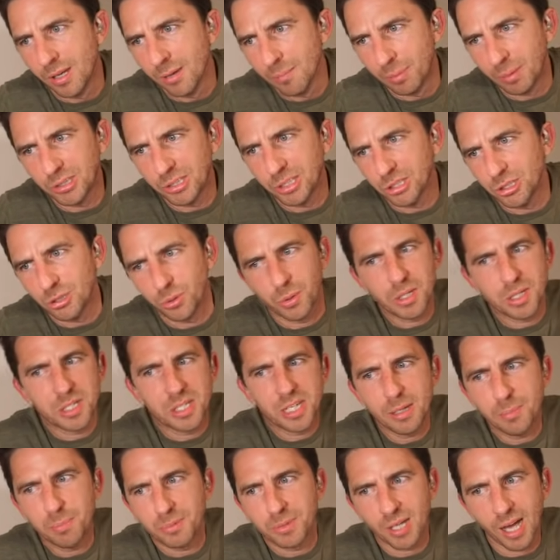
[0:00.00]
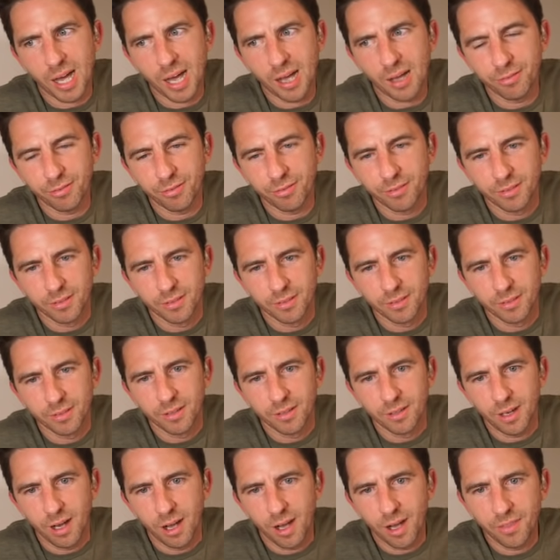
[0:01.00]
but just do a deep dive
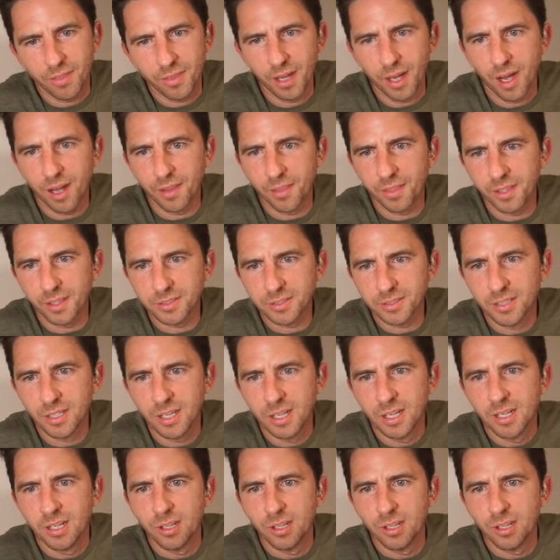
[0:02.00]
on on this.